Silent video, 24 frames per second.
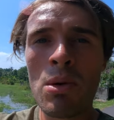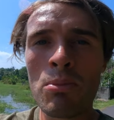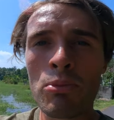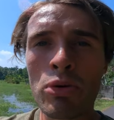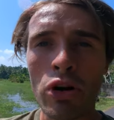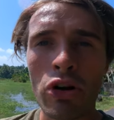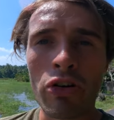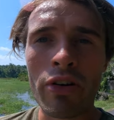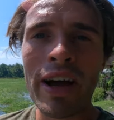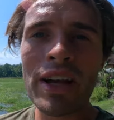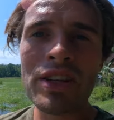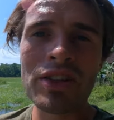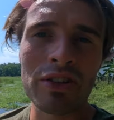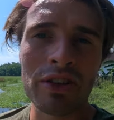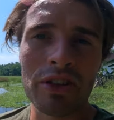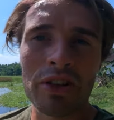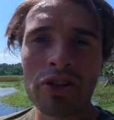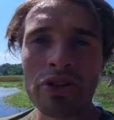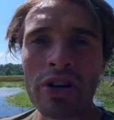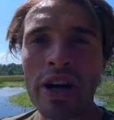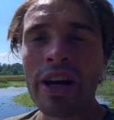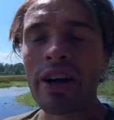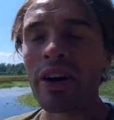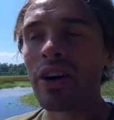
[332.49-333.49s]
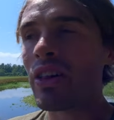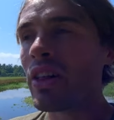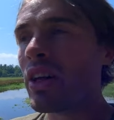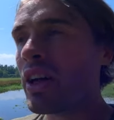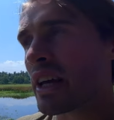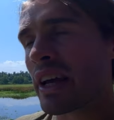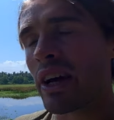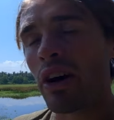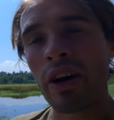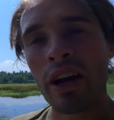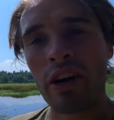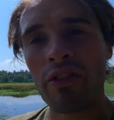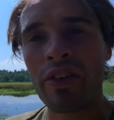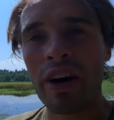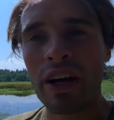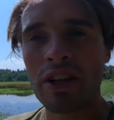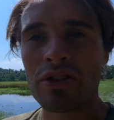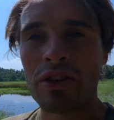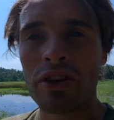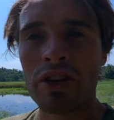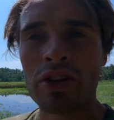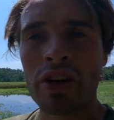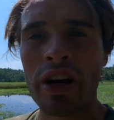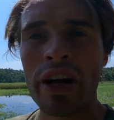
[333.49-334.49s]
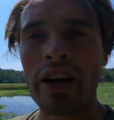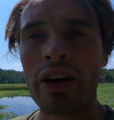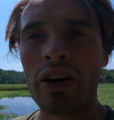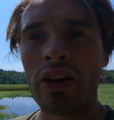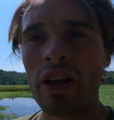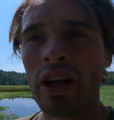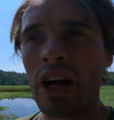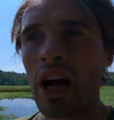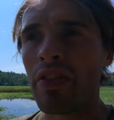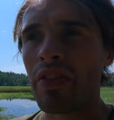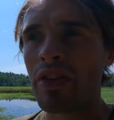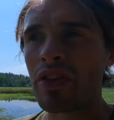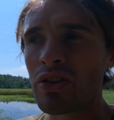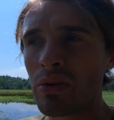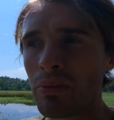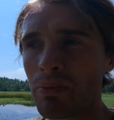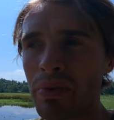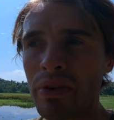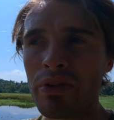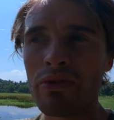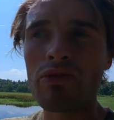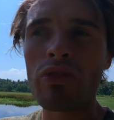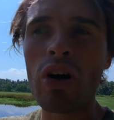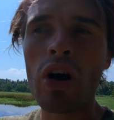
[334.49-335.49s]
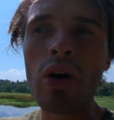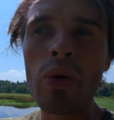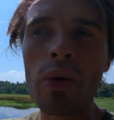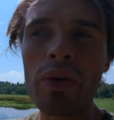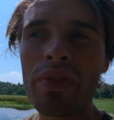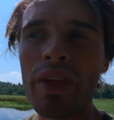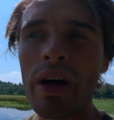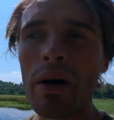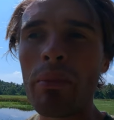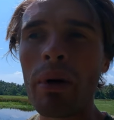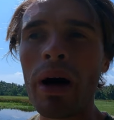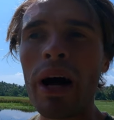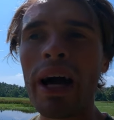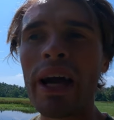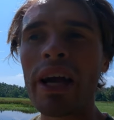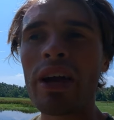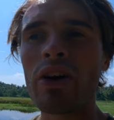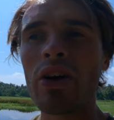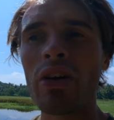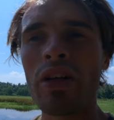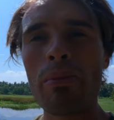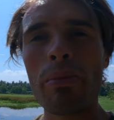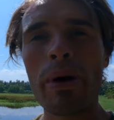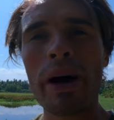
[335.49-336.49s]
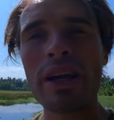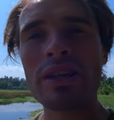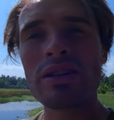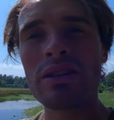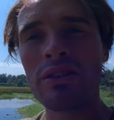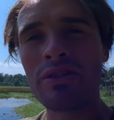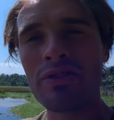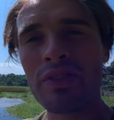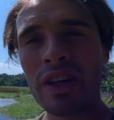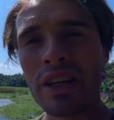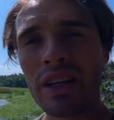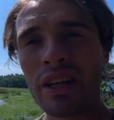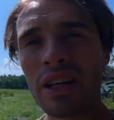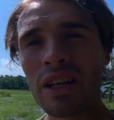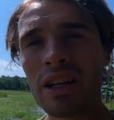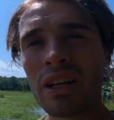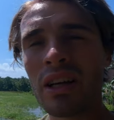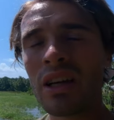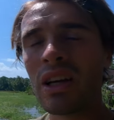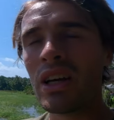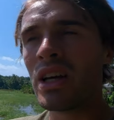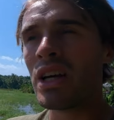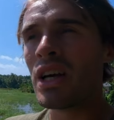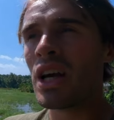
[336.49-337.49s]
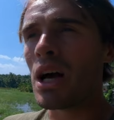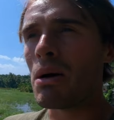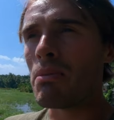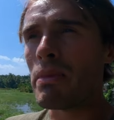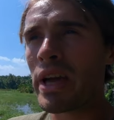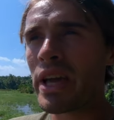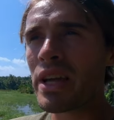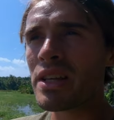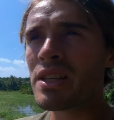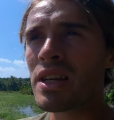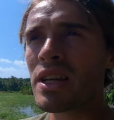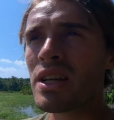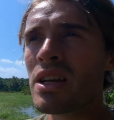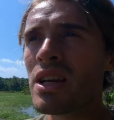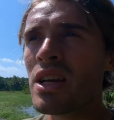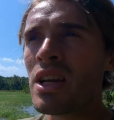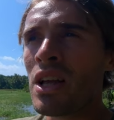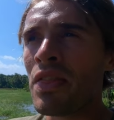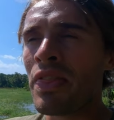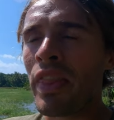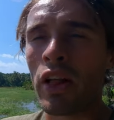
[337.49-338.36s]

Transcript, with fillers: progress on a trail, say I'll get faster on a trail and there's something wrong with their bike or their bike's not feeling amazing,